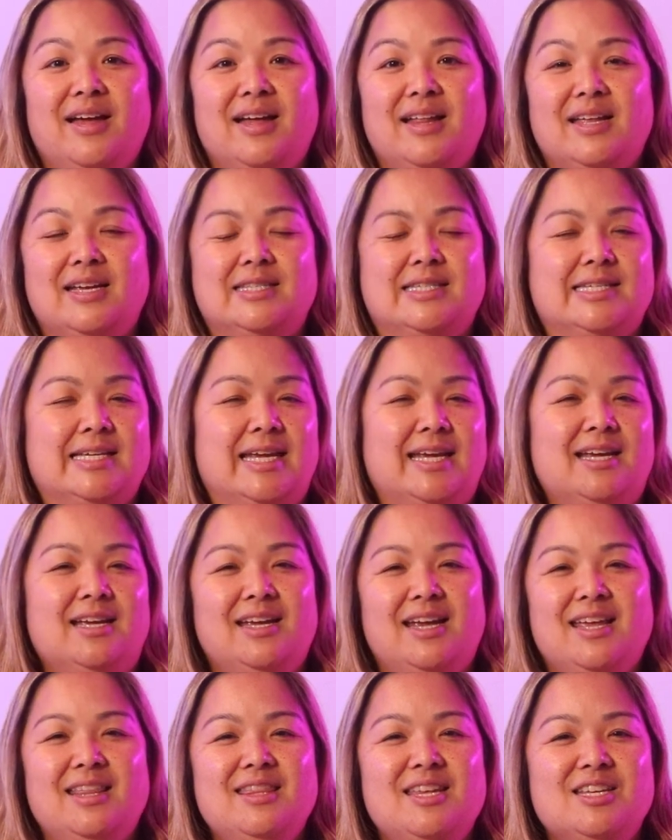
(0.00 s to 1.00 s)
Let's see.
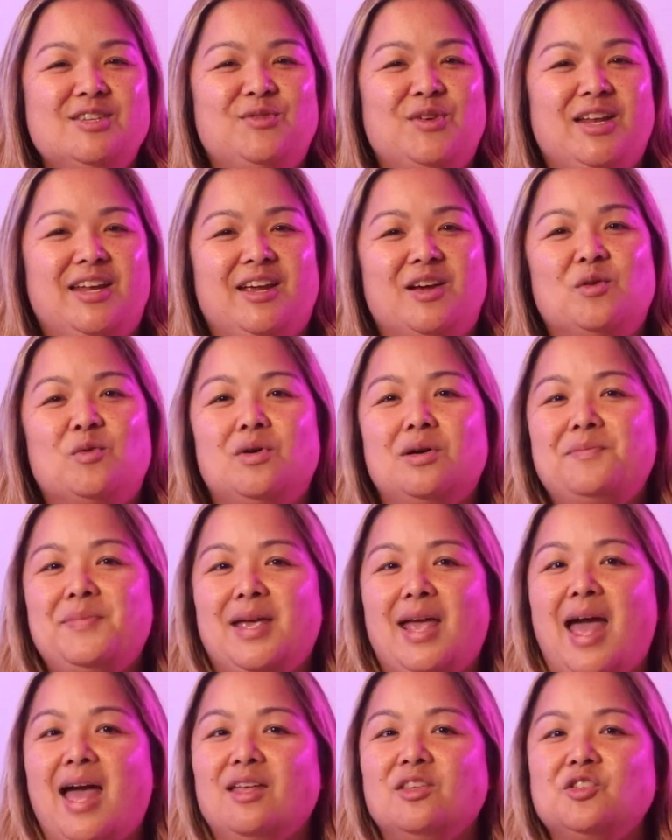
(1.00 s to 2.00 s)
In this video, we'll
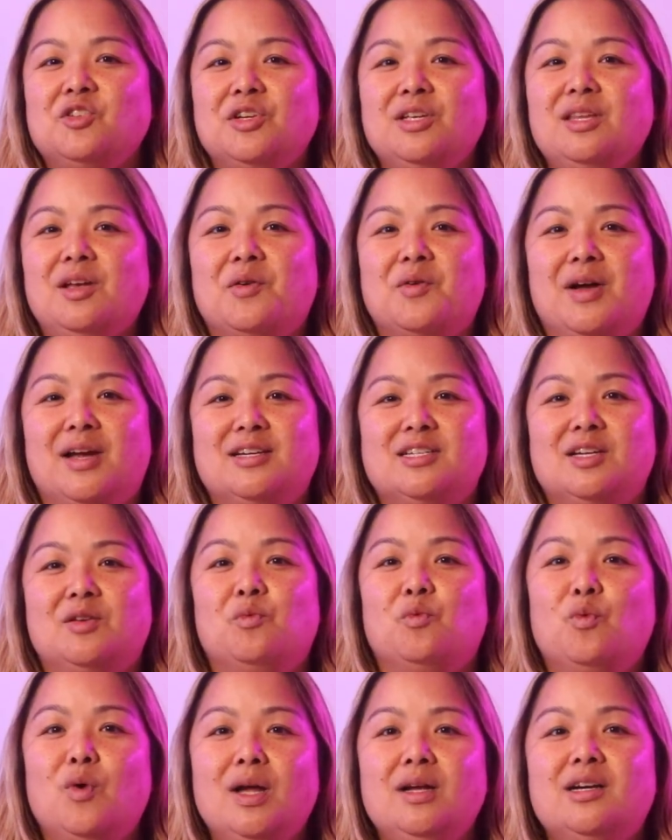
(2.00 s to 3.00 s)
be answering the
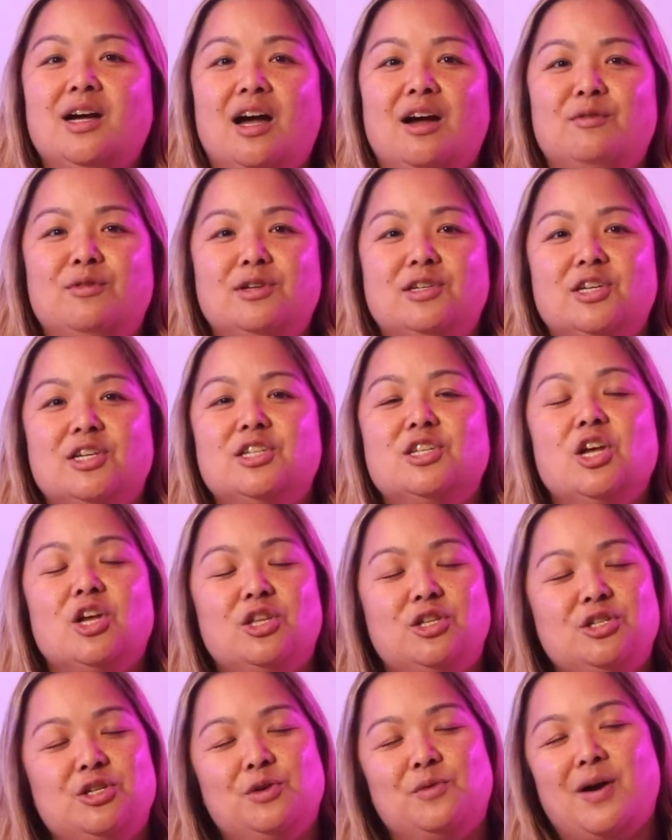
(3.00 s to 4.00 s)
question, what coverages
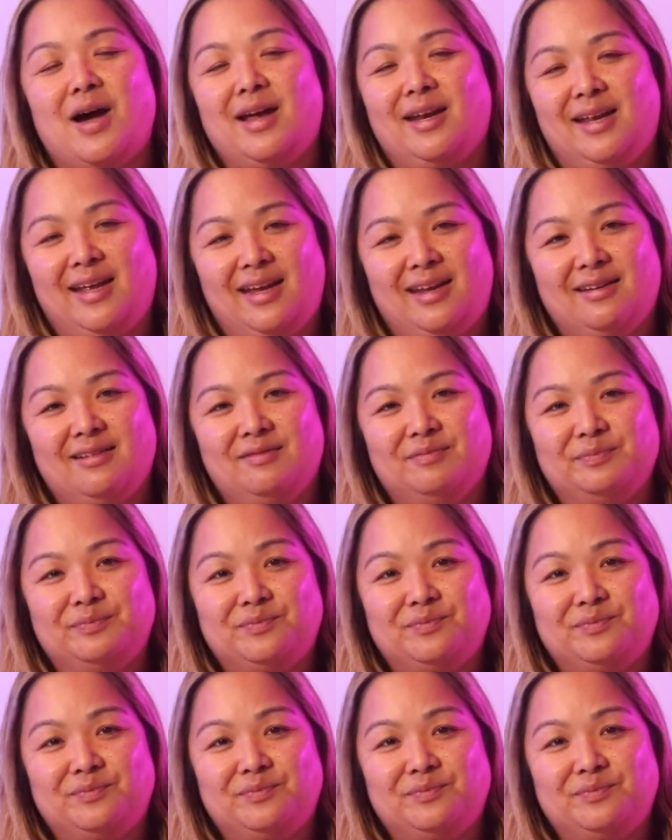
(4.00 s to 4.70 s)
do I need?